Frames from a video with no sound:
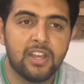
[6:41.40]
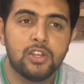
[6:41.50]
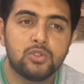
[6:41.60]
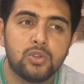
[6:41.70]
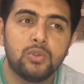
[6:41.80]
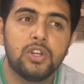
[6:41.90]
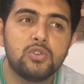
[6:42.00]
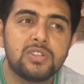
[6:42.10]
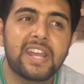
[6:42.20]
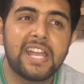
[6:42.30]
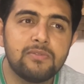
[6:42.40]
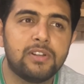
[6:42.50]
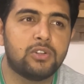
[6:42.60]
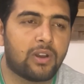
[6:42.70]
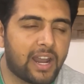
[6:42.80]
So you need to schedule
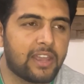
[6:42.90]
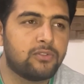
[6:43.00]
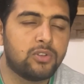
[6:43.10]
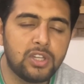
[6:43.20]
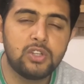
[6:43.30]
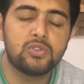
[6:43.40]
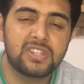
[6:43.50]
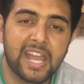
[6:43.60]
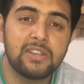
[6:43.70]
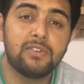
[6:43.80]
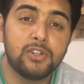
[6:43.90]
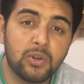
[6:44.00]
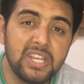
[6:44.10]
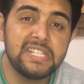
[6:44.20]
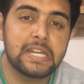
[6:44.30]
your life, you need to schedule your
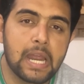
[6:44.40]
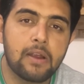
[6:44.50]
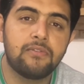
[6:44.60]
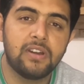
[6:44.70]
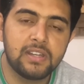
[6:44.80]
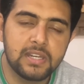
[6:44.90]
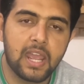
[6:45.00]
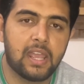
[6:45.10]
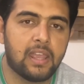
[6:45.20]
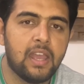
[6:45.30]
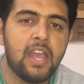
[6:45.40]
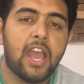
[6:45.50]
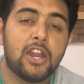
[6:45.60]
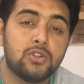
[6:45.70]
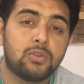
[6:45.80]
each and every day,
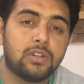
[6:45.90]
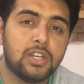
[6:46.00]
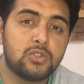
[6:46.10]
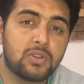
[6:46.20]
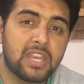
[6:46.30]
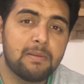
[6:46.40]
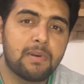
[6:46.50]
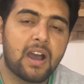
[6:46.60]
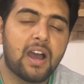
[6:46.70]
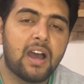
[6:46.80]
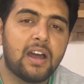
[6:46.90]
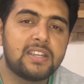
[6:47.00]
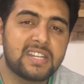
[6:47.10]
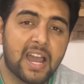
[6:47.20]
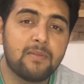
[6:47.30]
you need to keep
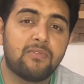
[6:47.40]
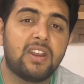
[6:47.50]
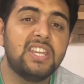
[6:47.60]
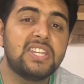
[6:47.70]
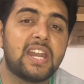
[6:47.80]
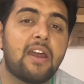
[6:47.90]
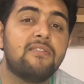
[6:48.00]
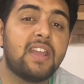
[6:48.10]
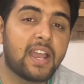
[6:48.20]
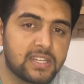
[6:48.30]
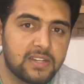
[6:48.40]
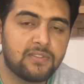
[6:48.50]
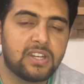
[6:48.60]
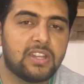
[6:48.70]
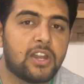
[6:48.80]
time for each and every
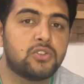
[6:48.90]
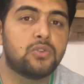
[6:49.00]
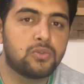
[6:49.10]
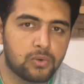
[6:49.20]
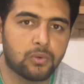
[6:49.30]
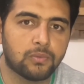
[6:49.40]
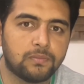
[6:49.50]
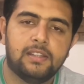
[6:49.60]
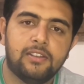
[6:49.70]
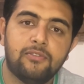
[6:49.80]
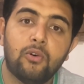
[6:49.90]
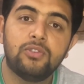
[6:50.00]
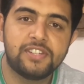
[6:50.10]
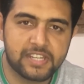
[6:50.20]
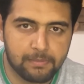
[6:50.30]
activity that you do. The
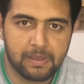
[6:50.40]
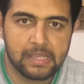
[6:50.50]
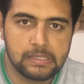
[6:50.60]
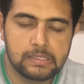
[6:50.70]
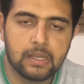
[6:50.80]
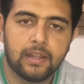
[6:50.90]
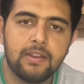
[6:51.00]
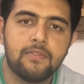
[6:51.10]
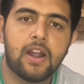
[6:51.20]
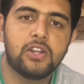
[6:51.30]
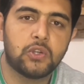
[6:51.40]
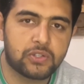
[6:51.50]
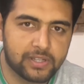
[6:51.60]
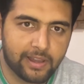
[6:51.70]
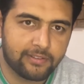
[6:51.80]
fourth tip is reward
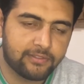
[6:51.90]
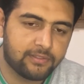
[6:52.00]
yourself.